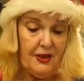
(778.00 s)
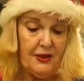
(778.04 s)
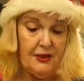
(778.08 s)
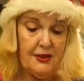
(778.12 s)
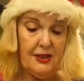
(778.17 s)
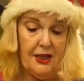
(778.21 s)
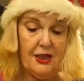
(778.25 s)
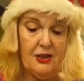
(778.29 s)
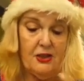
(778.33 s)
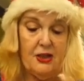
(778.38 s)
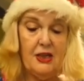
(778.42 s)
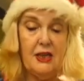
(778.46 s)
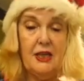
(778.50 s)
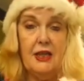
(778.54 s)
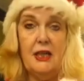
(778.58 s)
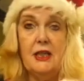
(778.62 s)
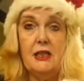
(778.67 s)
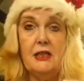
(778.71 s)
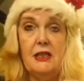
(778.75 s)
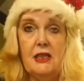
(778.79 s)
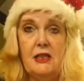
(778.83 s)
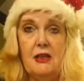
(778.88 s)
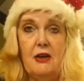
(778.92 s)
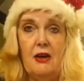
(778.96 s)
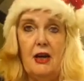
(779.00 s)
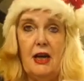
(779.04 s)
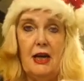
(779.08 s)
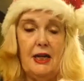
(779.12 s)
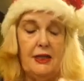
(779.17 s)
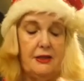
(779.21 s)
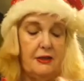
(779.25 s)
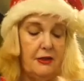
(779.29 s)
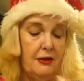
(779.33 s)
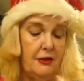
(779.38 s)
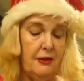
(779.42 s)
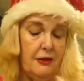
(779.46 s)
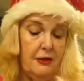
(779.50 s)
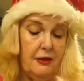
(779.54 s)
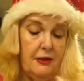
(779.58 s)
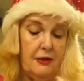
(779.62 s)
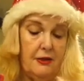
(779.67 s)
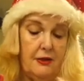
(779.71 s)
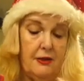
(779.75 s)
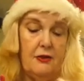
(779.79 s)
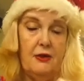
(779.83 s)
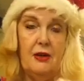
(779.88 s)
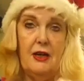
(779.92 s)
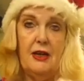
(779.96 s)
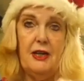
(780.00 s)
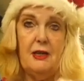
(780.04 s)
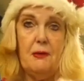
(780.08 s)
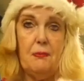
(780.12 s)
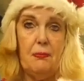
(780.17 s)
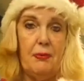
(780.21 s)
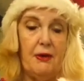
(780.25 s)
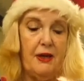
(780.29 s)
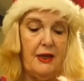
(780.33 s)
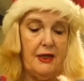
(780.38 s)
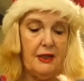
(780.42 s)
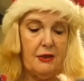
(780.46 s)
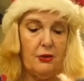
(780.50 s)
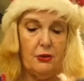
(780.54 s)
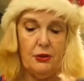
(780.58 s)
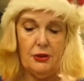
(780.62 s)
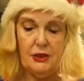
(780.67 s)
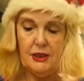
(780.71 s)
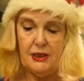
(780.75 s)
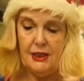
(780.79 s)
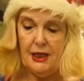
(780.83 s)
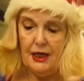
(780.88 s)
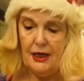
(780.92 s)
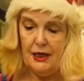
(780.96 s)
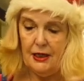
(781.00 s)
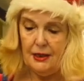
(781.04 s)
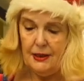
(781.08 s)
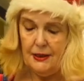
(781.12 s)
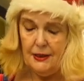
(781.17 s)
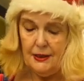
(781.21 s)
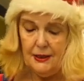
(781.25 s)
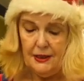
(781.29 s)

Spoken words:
it's actually inside the lid bit, it got stuck.